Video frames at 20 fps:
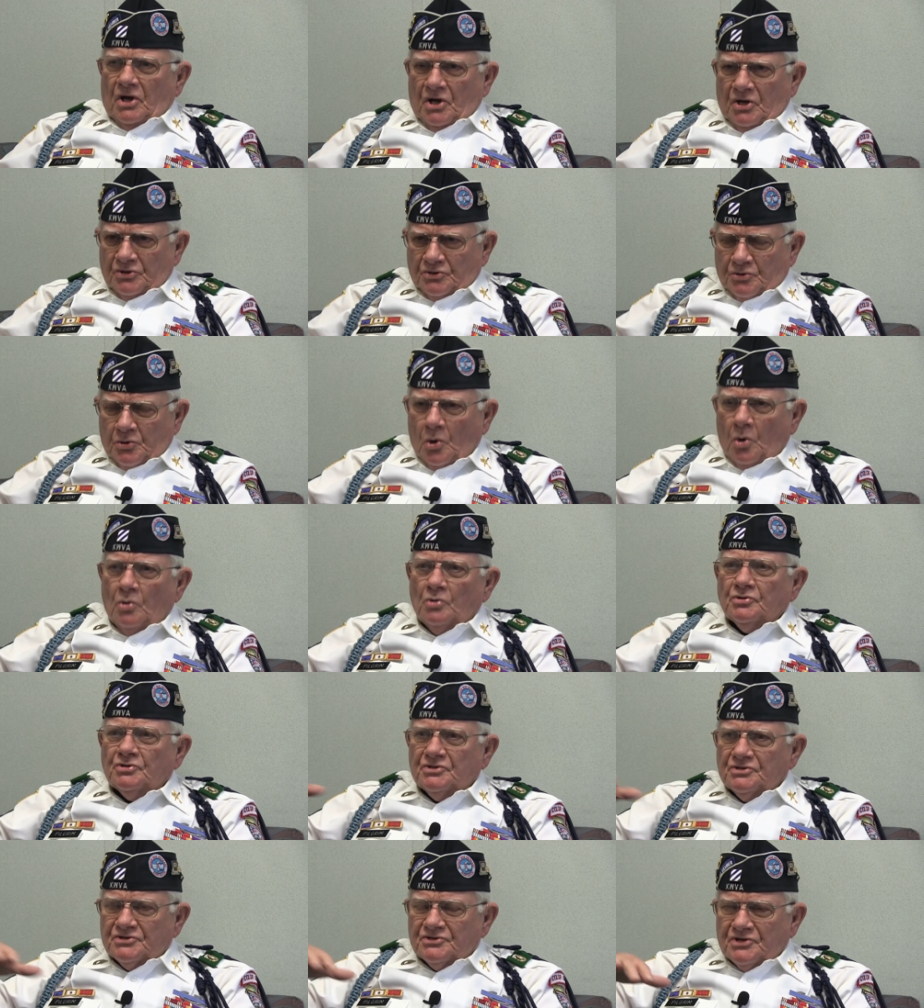
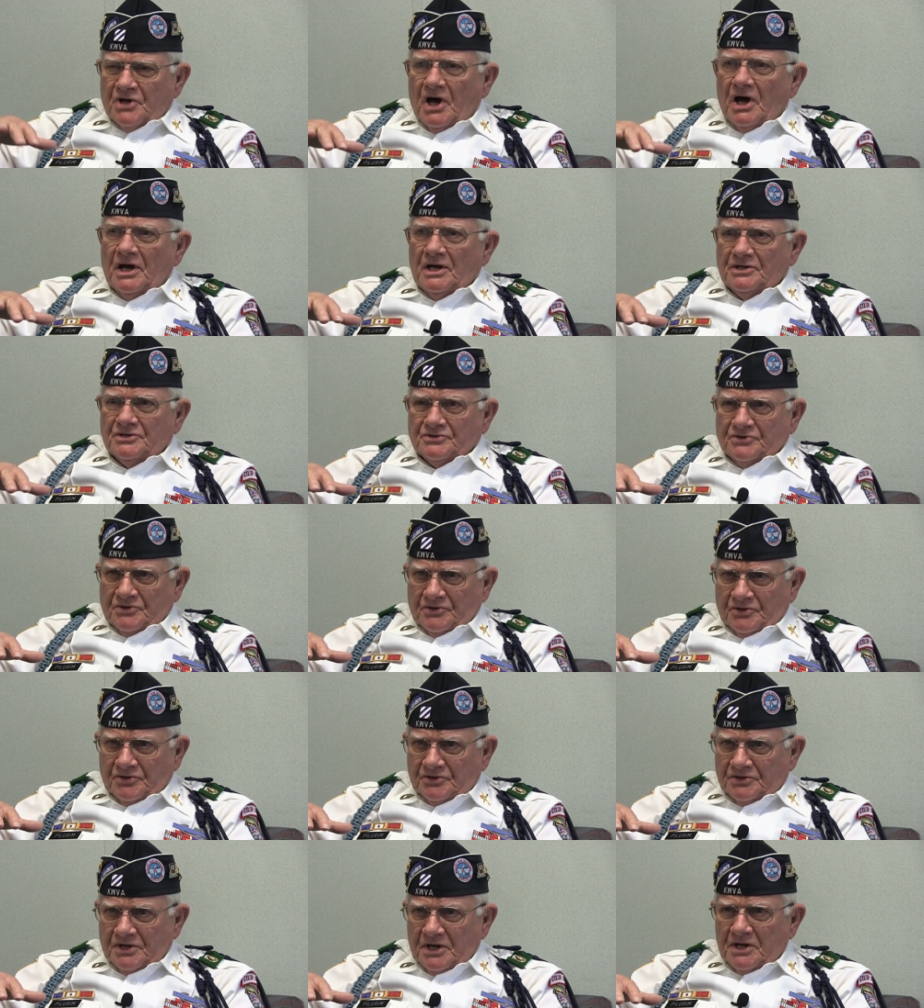controlled the skies
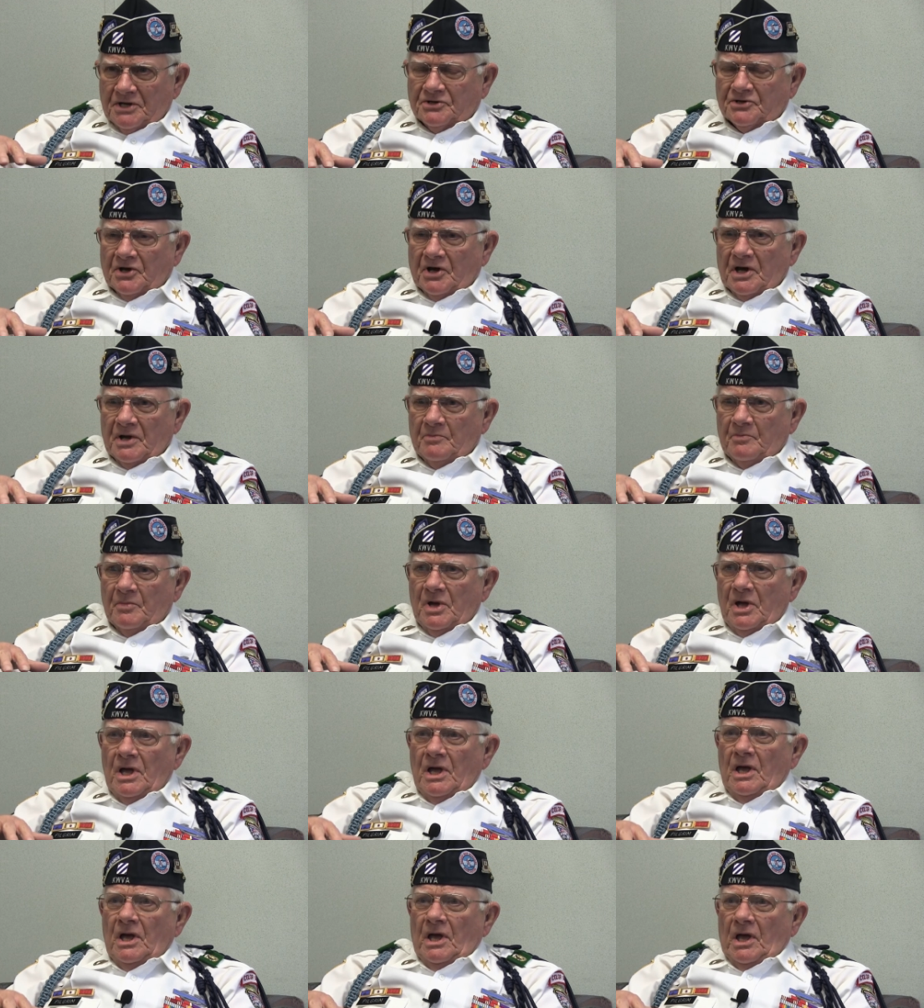in the daytime.
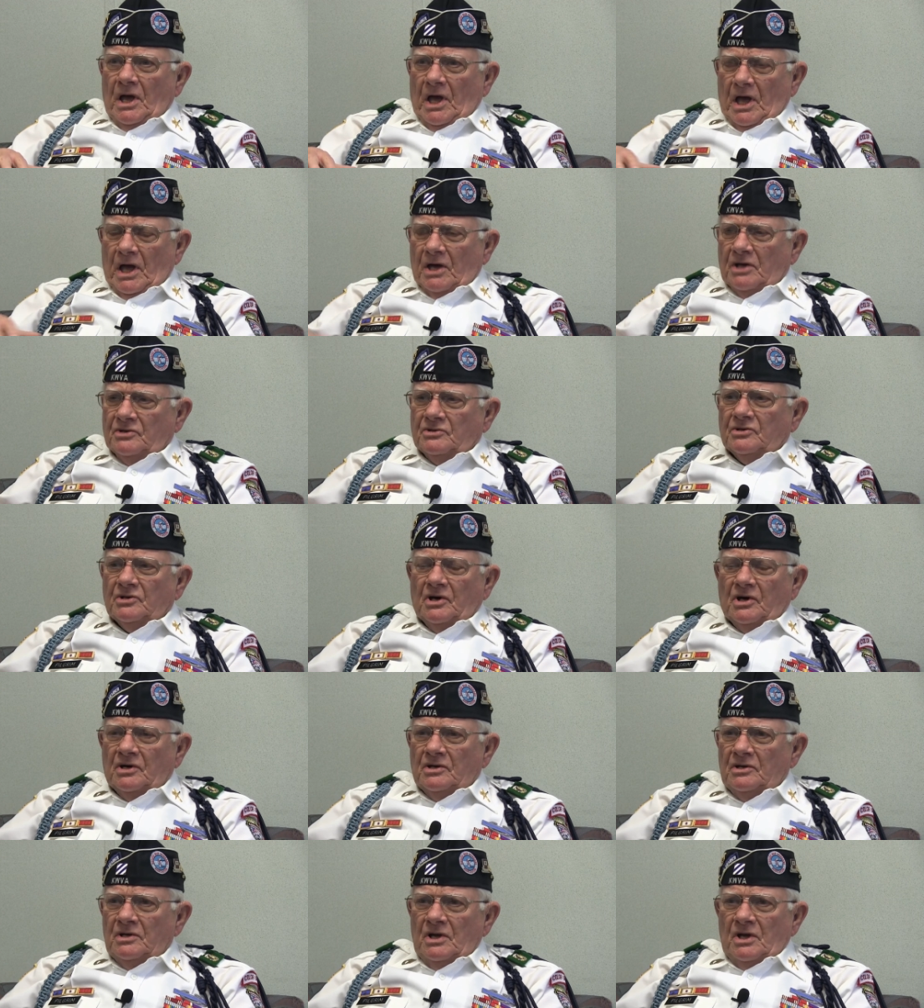Yeah. And
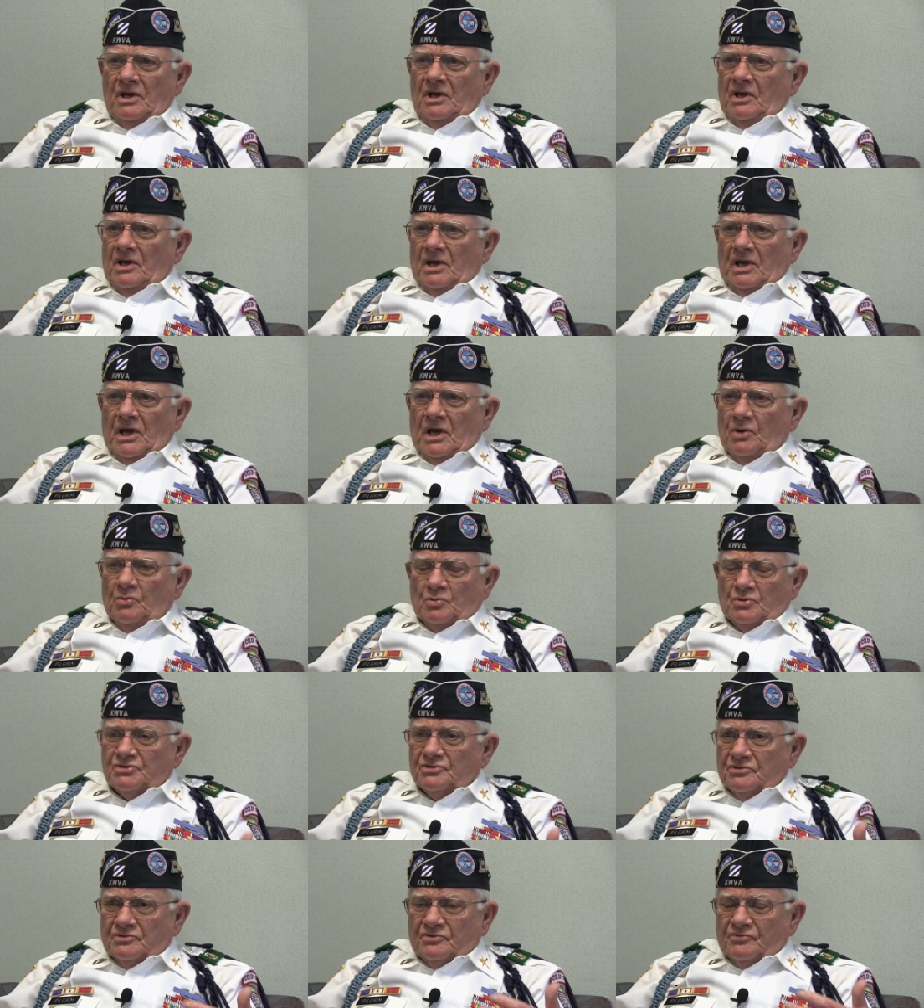uh, it
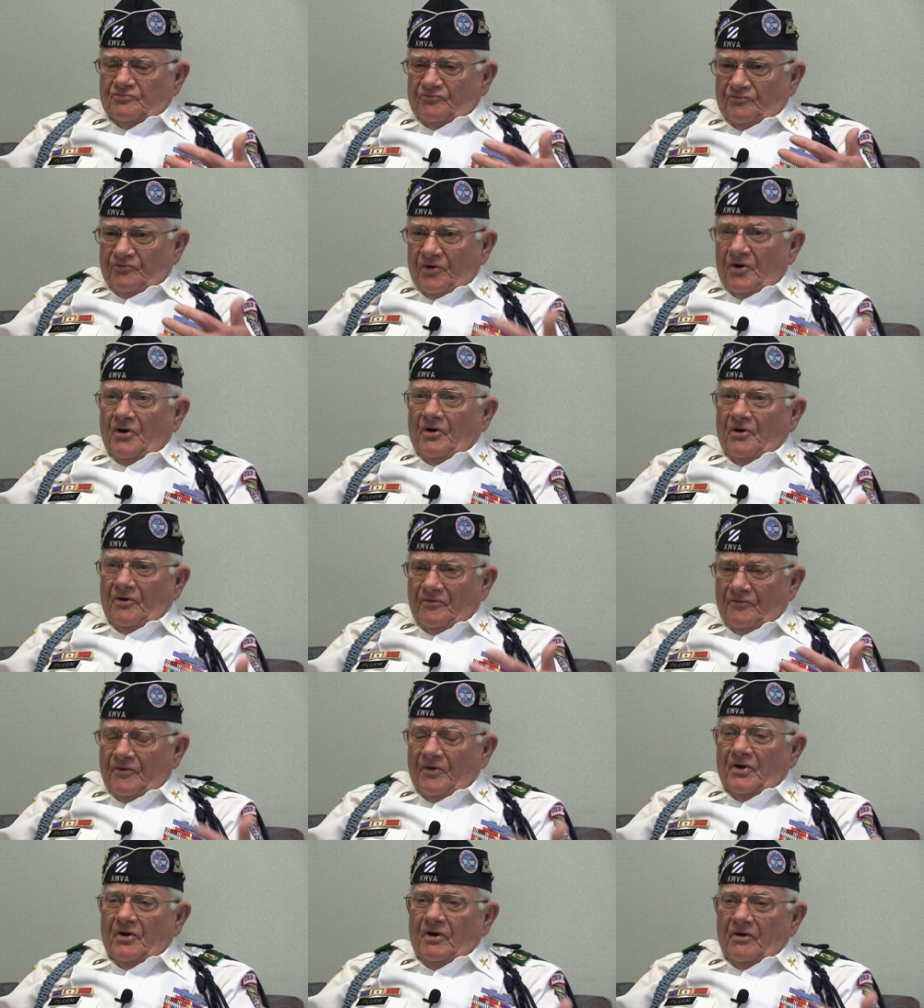was
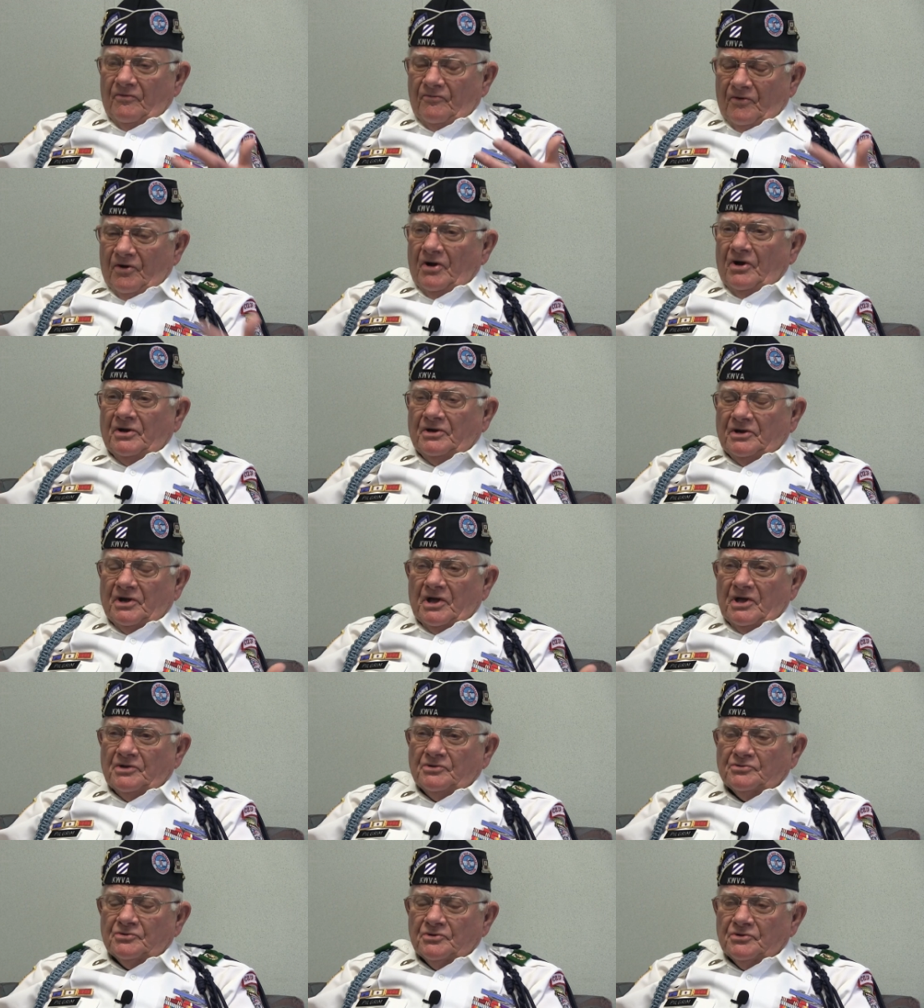very, very, very
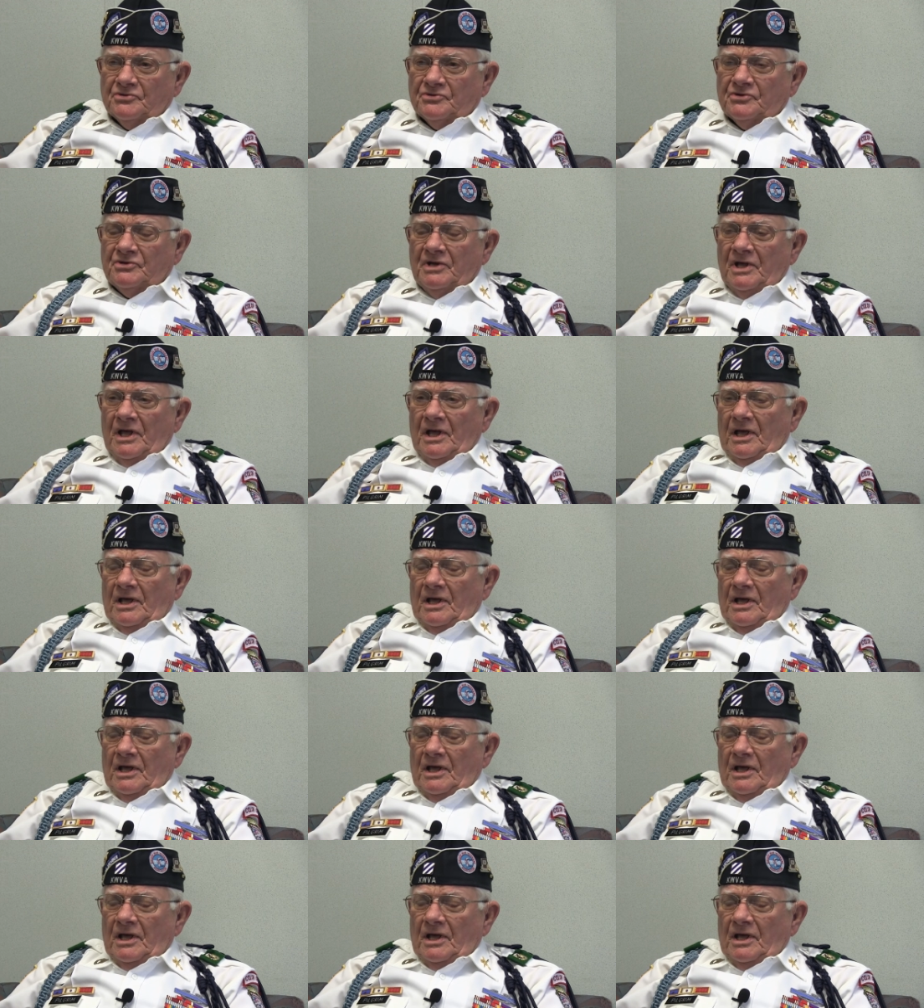dangerous.